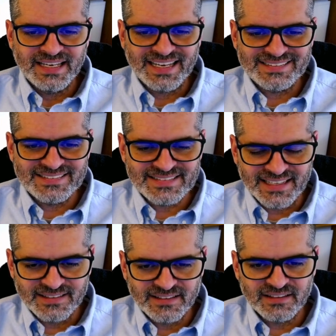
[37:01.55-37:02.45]

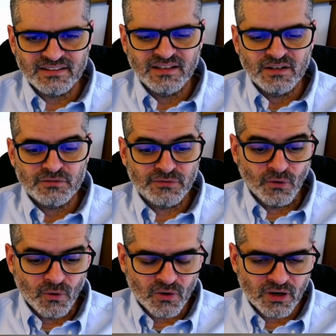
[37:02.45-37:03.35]
extended
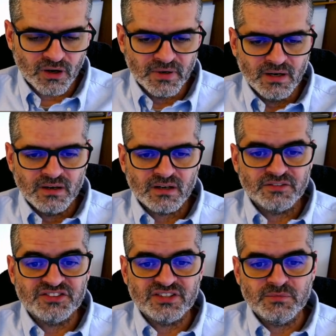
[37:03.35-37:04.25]
form
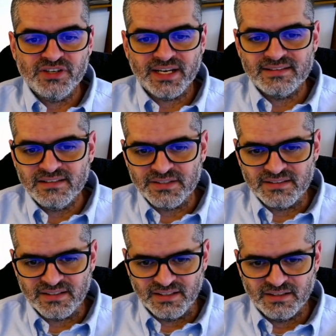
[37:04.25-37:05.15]
of
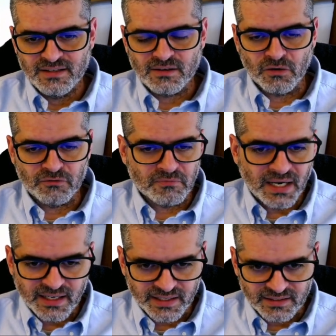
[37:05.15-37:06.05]
subjectivity, of
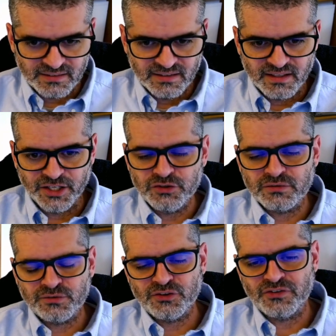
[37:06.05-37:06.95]
mind, a
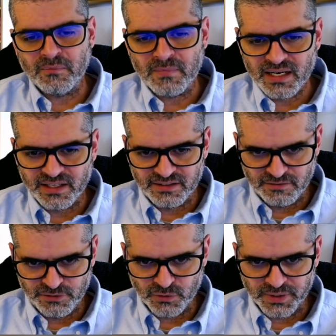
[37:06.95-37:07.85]
universal mind,
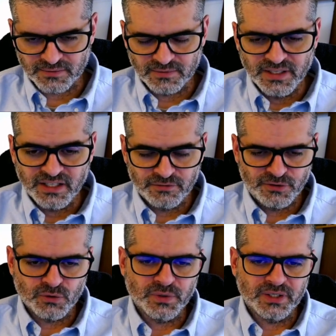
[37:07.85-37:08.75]
if you
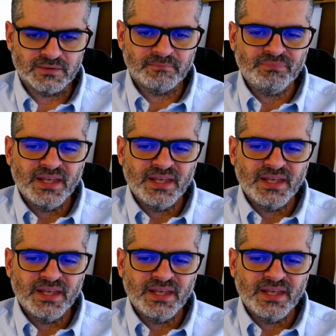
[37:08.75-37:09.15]
will.